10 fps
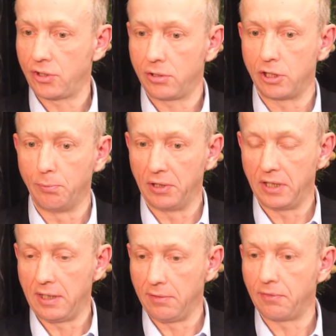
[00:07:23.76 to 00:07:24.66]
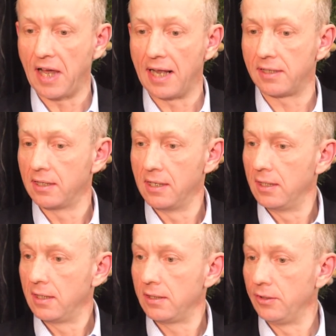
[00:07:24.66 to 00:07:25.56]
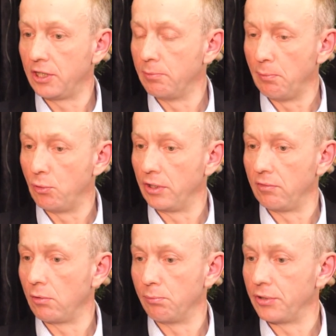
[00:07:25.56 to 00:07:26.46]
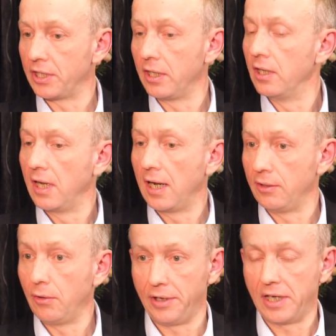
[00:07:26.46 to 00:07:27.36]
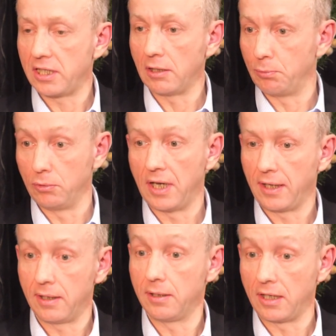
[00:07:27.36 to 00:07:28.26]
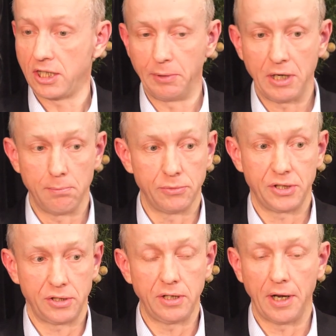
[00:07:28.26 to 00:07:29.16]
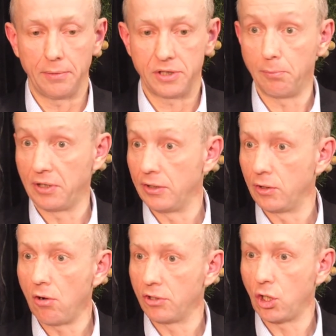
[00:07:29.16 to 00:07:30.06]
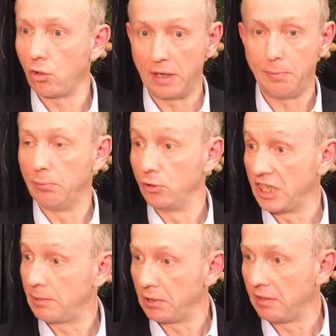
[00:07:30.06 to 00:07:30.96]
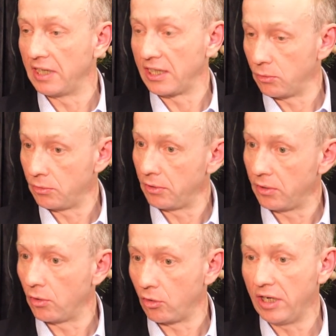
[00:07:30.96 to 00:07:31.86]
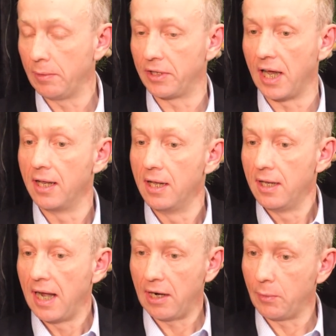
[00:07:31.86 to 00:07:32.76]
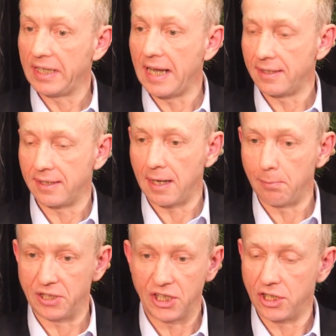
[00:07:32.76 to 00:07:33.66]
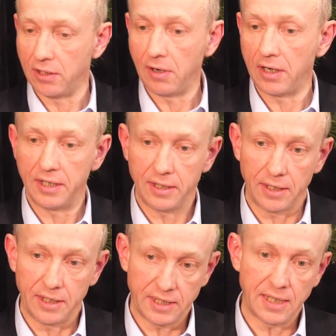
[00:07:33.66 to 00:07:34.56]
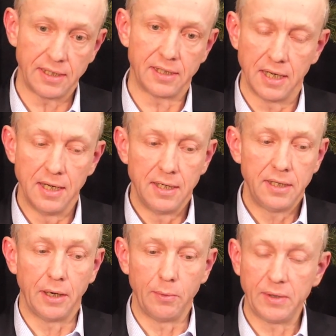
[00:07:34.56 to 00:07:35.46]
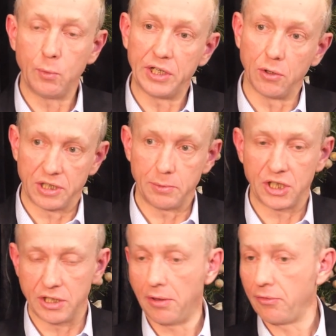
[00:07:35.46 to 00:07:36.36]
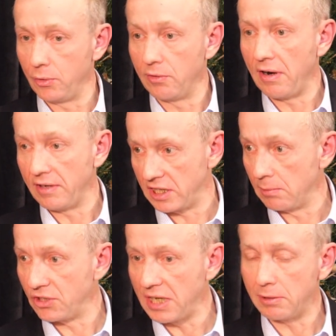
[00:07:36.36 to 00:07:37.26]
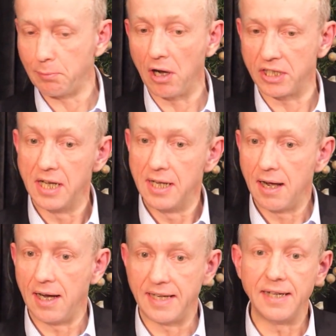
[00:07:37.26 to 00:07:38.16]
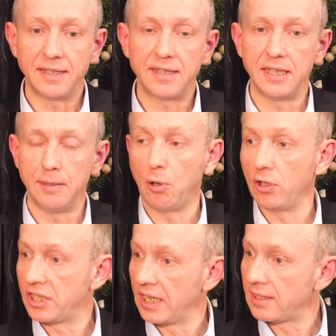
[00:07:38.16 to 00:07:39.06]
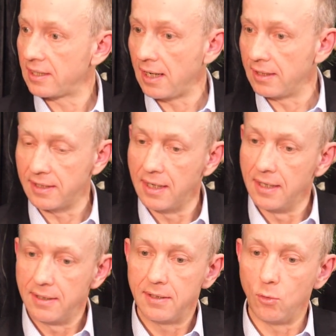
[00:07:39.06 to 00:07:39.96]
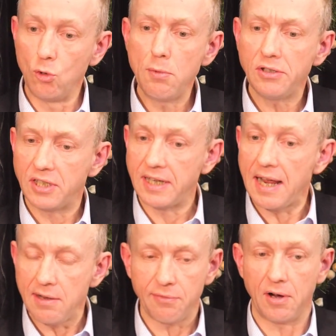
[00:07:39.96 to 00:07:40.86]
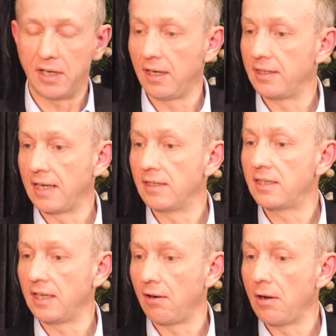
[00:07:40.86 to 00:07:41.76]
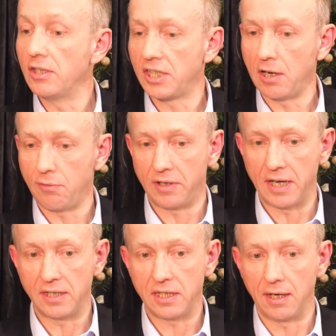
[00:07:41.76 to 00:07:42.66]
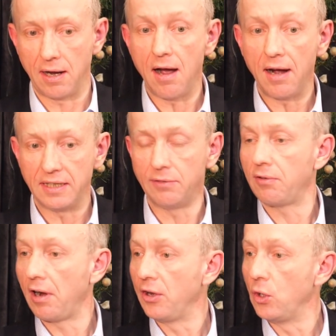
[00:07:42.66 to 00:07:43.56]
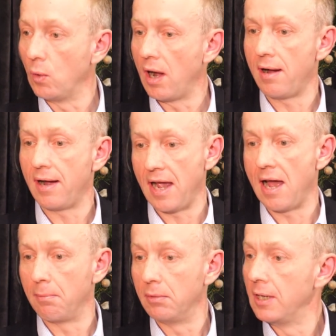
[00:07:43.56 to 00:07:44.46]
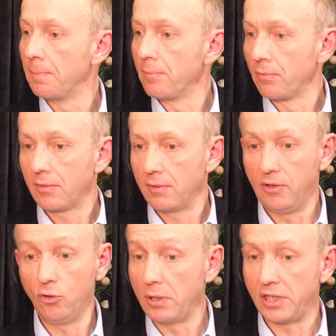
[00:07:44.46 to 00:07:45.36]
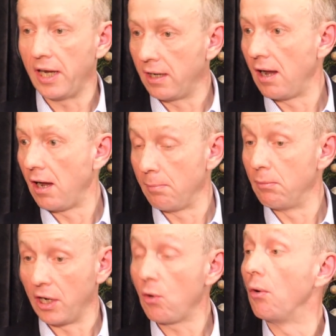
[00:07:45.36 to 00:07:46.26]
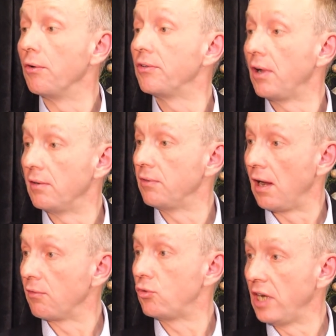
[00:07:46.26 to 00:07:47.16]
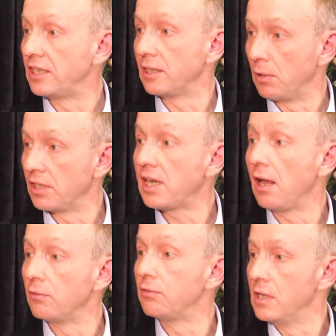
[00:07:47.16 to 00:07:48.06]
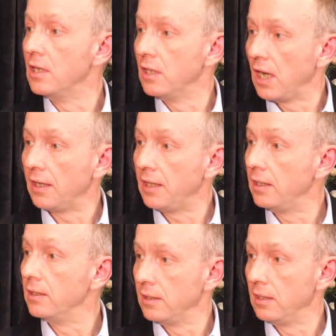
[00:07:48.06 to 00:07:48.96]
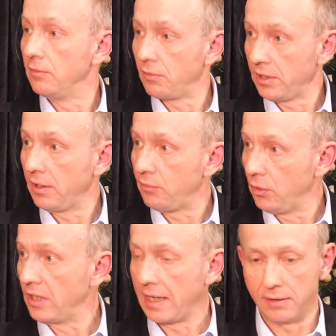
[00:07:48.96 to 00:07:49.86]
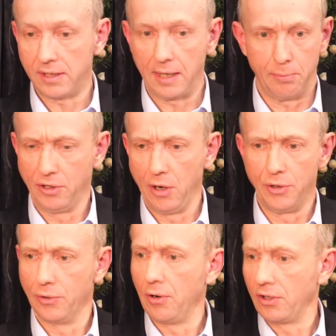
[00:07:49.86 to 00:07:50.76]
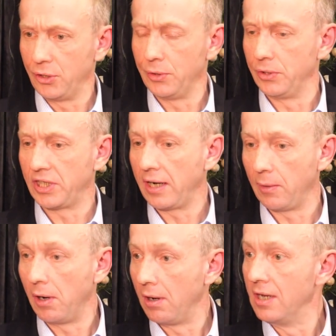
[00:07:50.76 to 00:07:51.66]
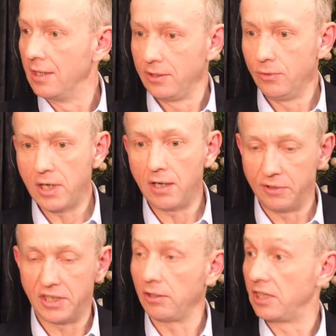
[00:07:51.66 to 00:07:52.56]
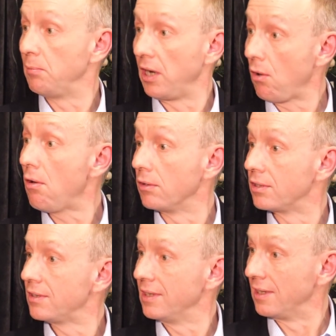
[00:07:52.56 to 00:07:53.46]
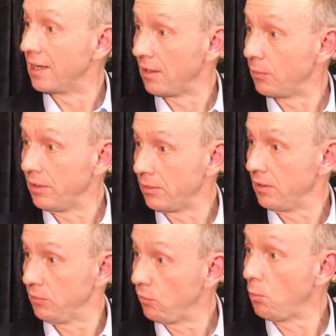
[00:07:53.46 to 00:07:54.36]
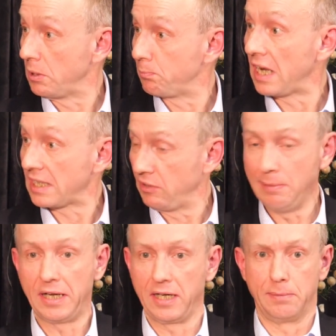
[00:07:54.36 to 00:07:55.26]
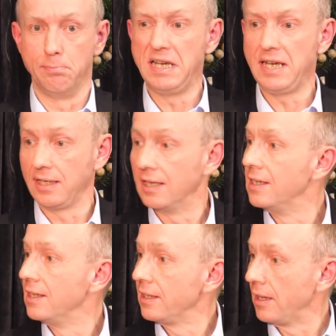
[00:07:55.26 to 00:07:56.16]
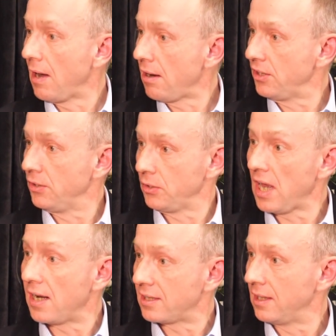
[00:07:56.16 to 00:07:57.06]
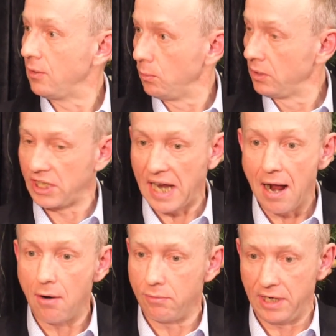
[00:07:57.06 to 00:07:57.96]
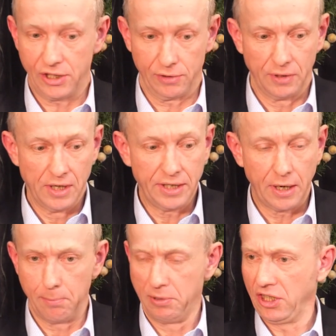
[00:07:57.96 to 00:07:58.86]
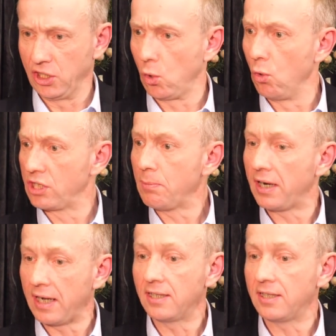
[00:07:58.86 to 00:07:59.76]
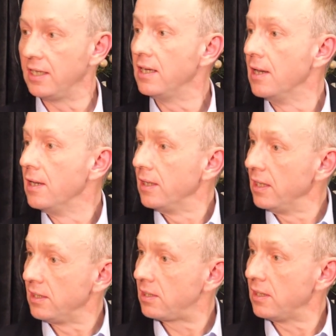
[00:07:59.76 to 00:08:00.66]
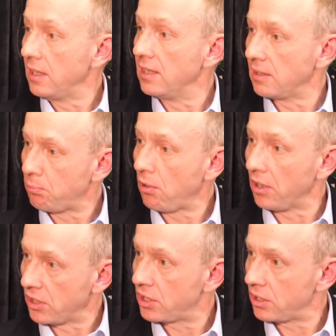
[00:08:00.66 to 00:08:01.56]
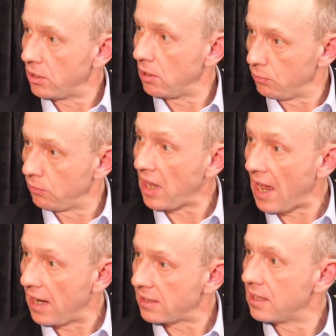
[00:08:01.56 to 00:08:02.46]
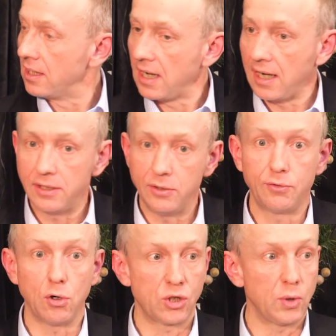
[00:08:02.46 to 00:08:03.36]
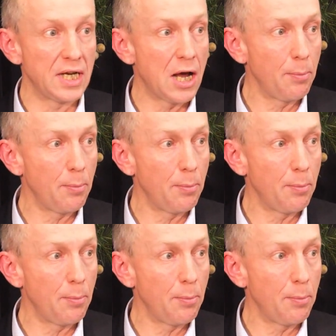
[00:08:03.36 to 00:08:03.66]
to believe that you can be born in the wrong body? And not only acceptable, like it actually becomes, something you can't tolerate people disbelieving that or not agreeing with that. How do we get to that position? And he says it's, we got to this through a various number of steps, but identity, politics, and almost deifying identity, our own self-identity, like I define who I am, is almost saying I'm my God. I've created myself. And then if you then say, but no, you're not who you say you are, you're kind of insulting my God in that kind of way. You're almost blaspheming against me. How can you do that? And then all this outrage of, this is core to my identity is a product of all of that. And you've got to allow